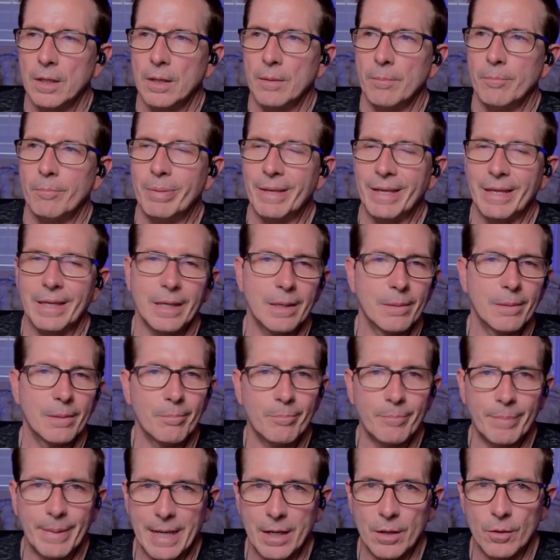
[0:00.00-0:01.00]
Be
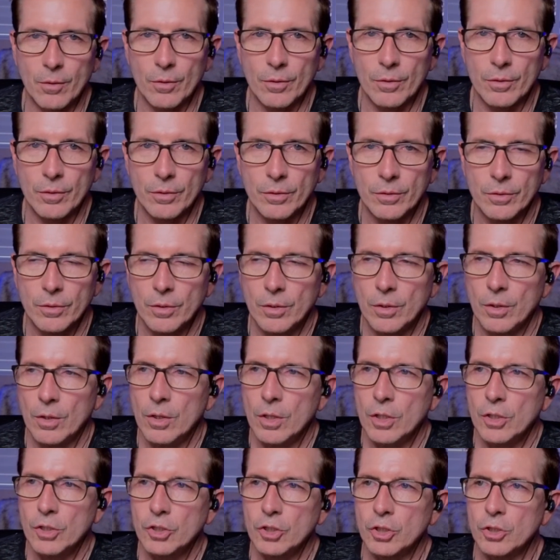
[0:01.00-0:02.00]
empowered.
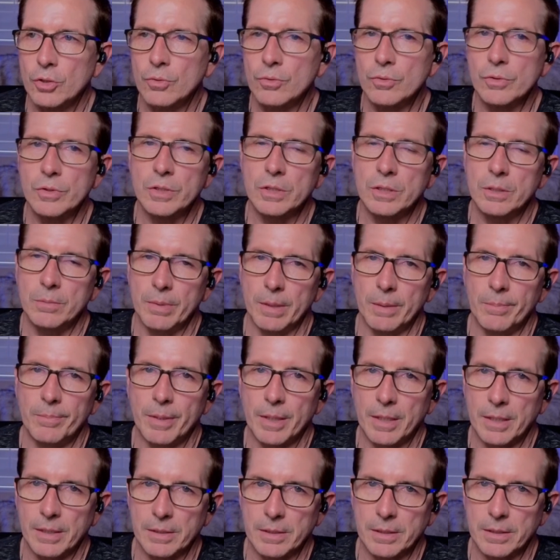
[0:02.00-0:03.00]
Choose to be
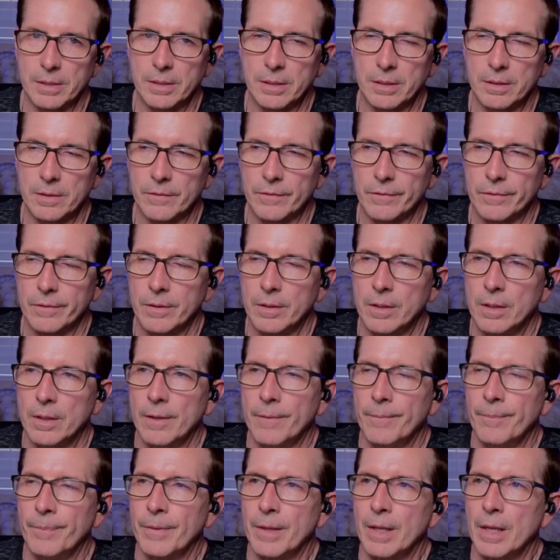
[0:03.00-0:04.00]
positive.
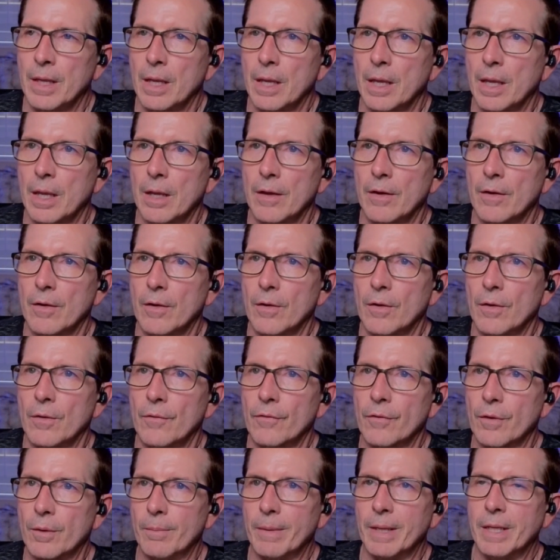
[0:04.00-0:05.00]

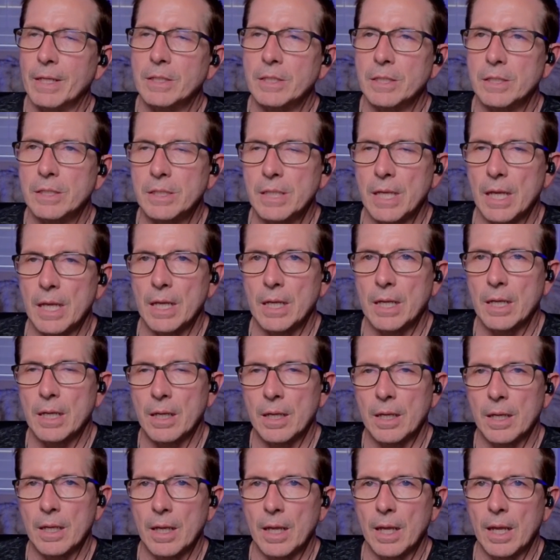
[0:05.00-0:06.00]
For me to take
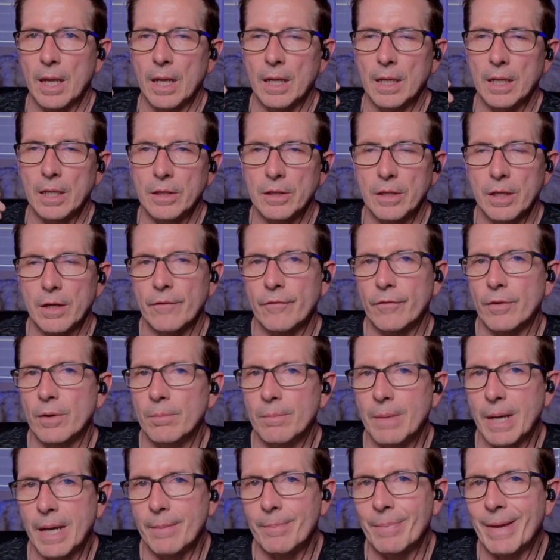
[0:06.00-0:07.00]
anything from
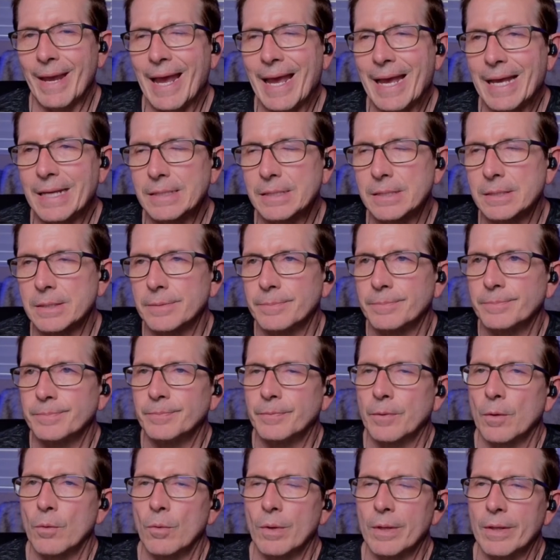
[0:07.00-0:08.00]
my past
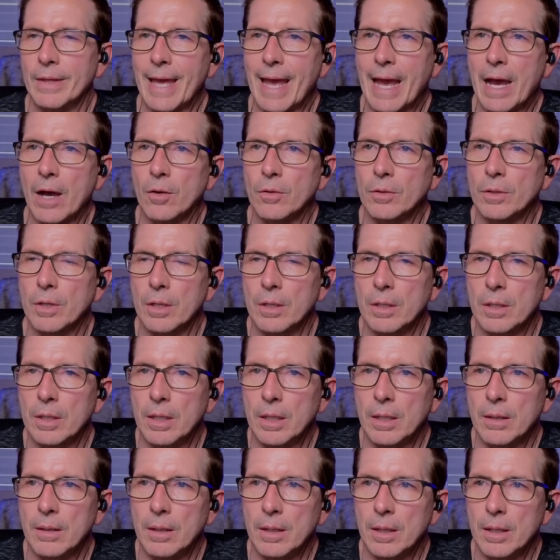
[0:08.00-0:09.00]
without
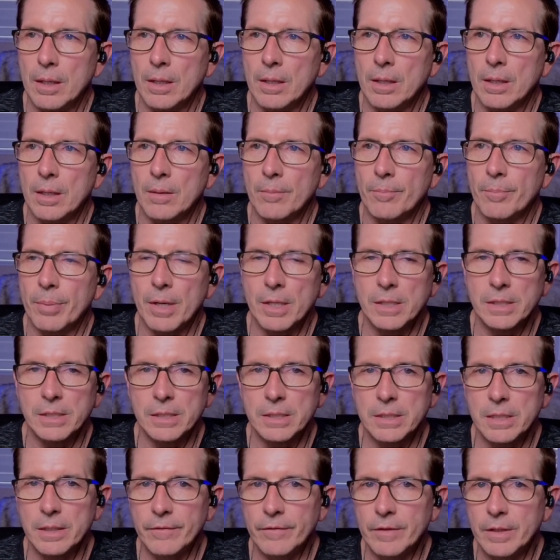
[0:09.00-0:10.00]

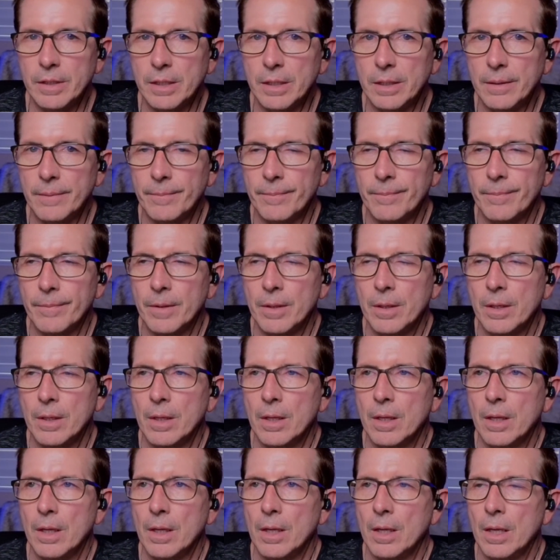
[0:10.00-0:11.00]
positivity
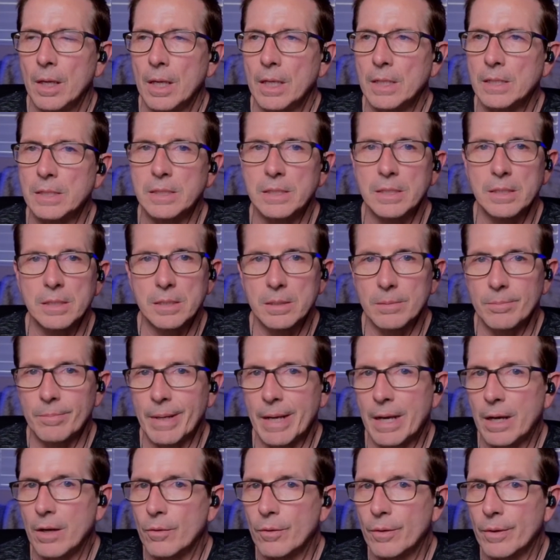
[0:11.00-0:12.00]
is
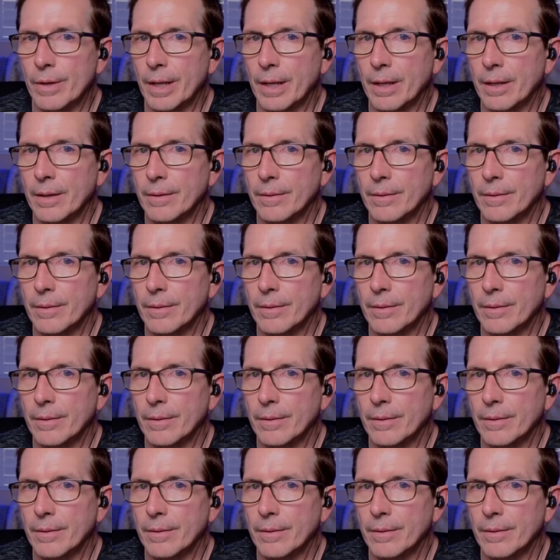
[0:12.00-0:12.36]
disempowering.